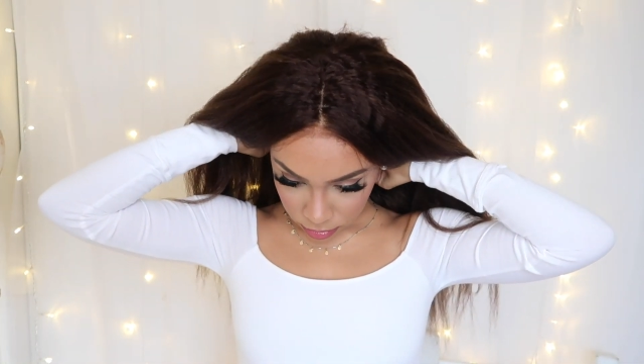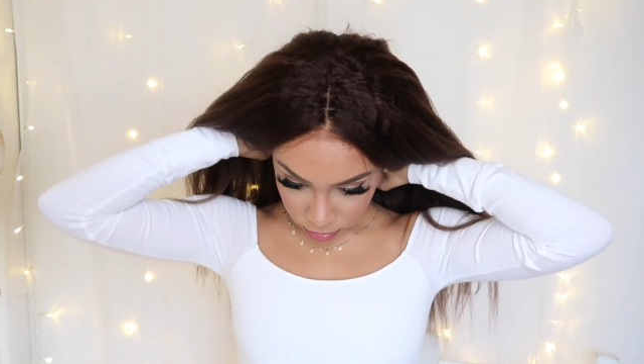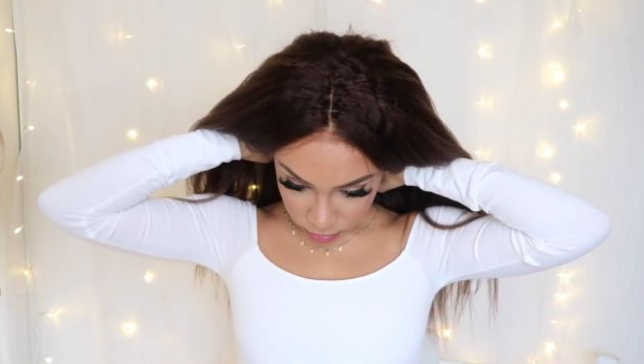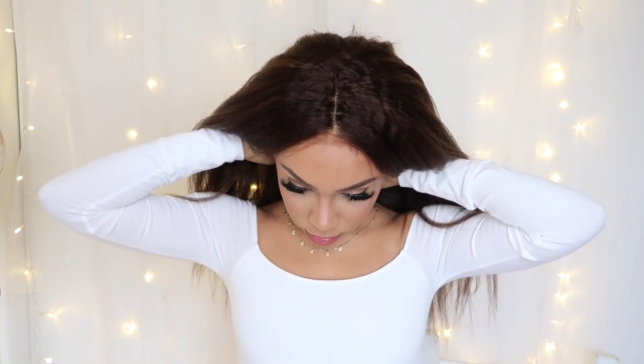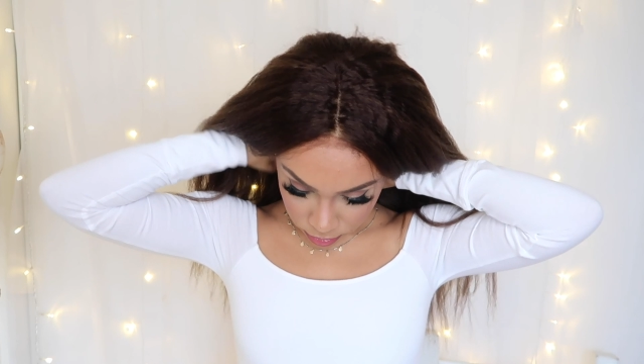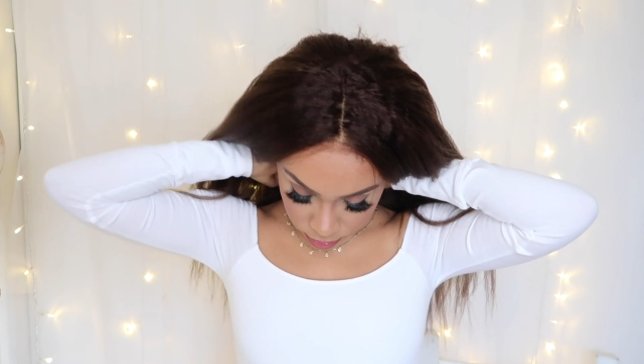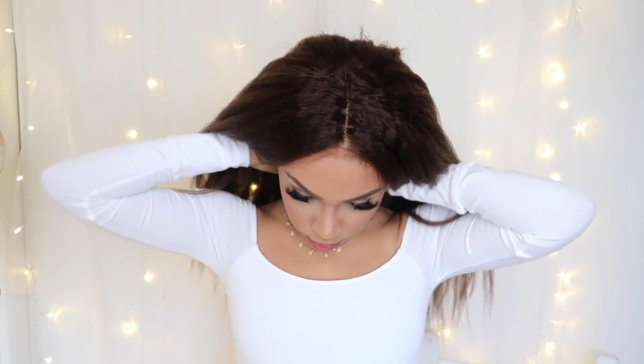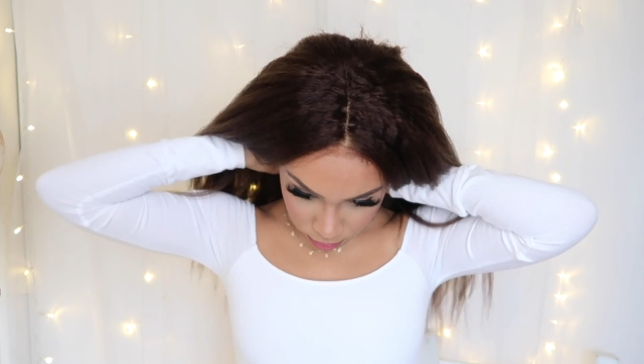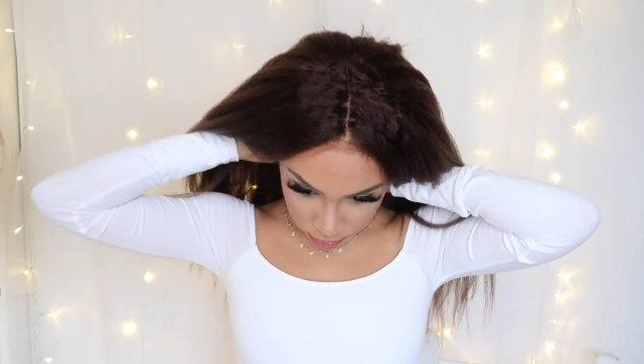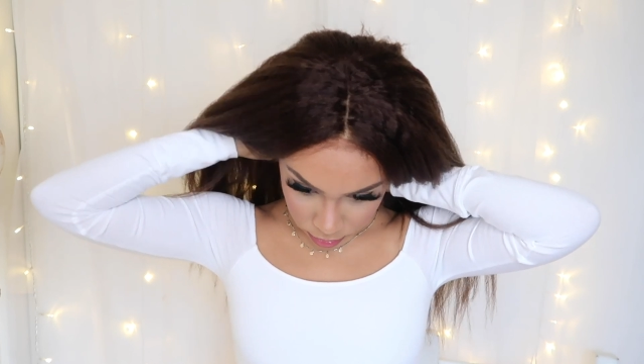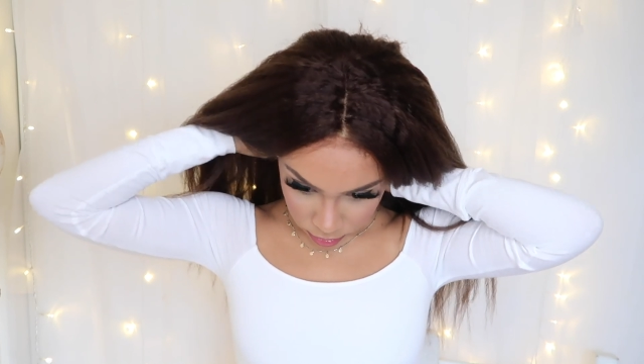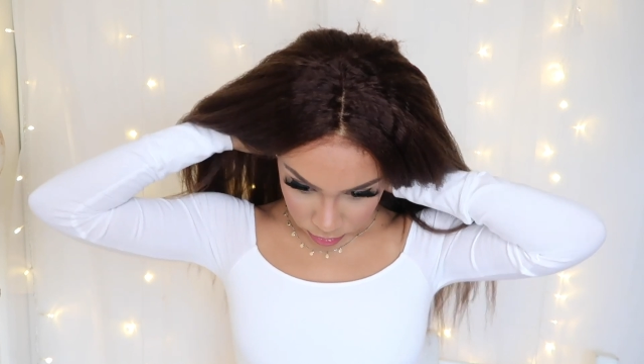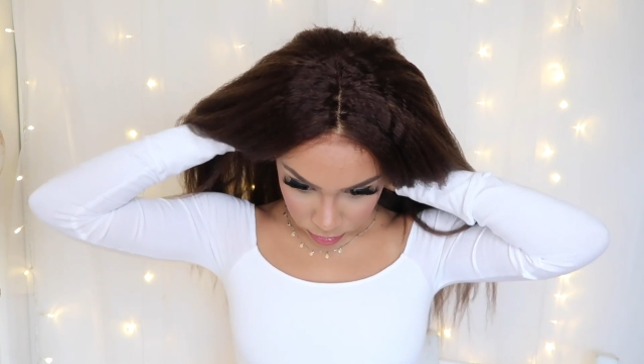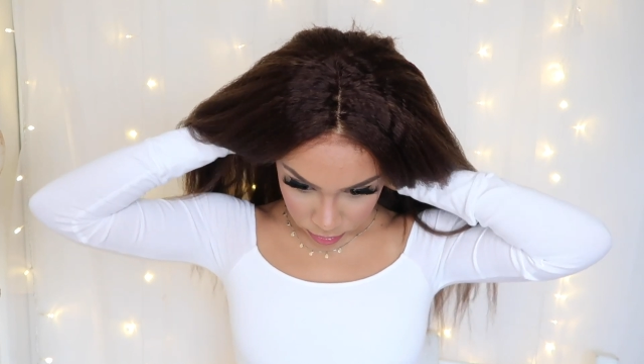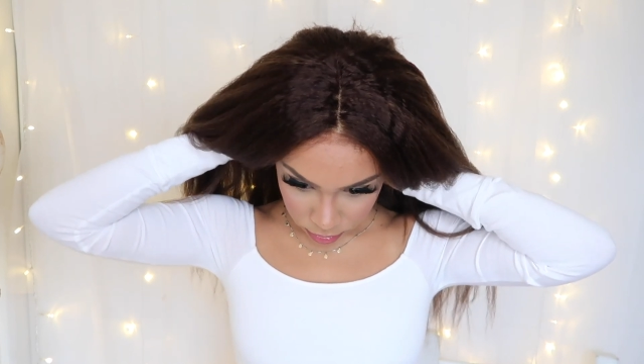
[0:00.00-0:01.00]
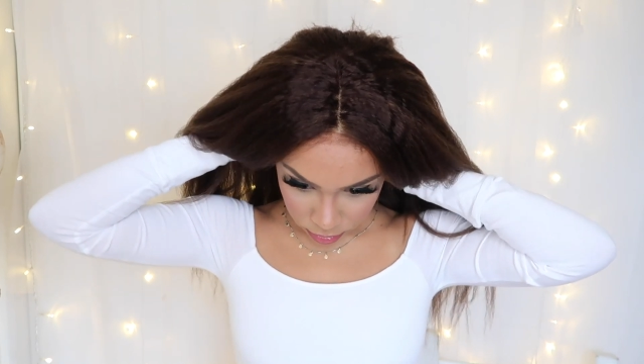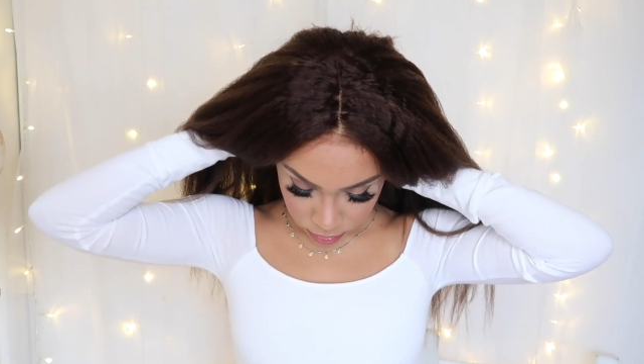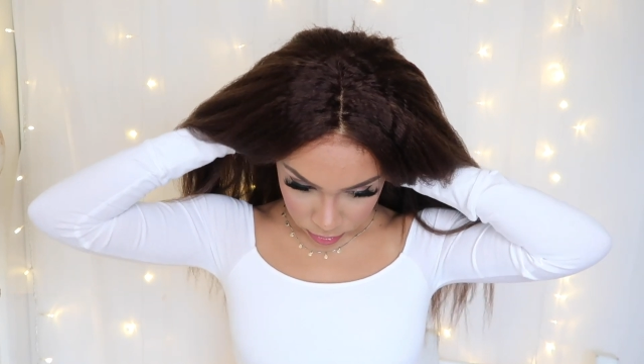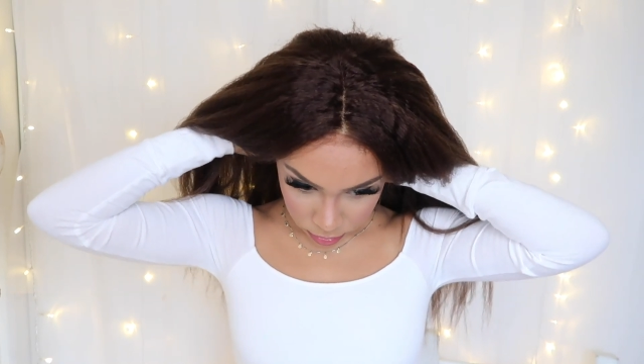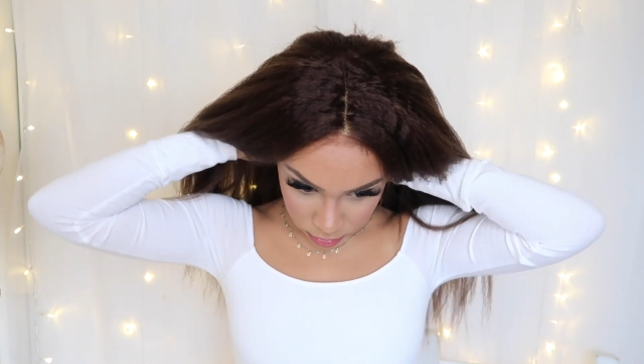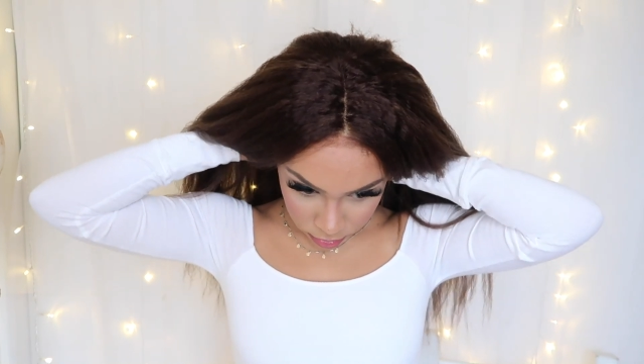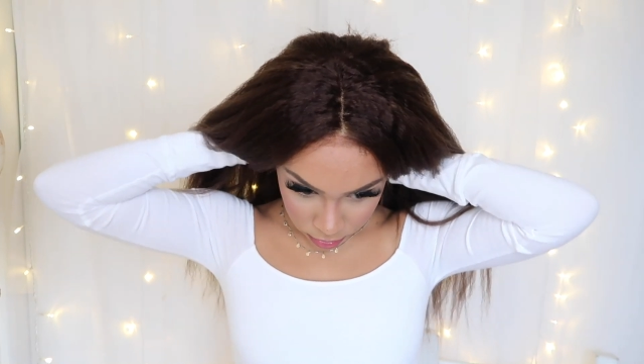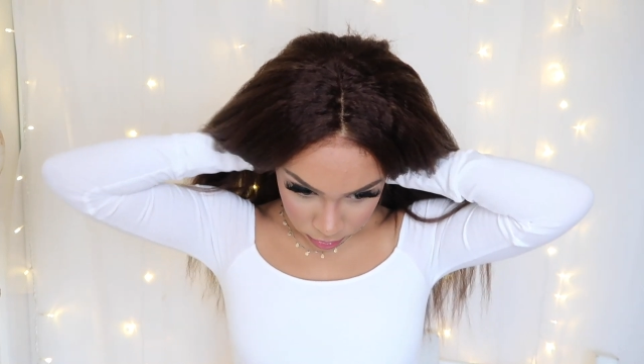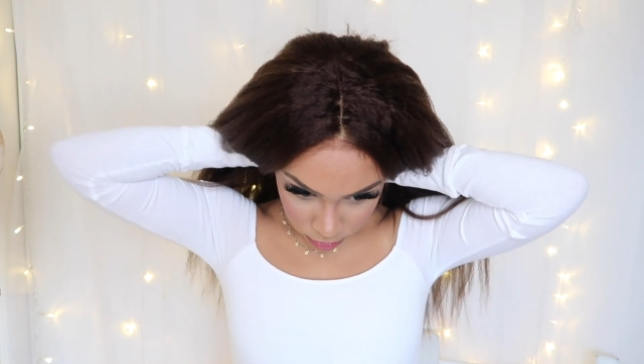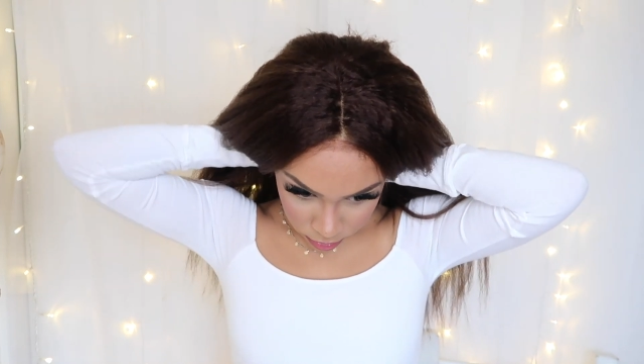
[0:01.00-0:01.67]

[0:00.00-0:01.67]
I just put the strap on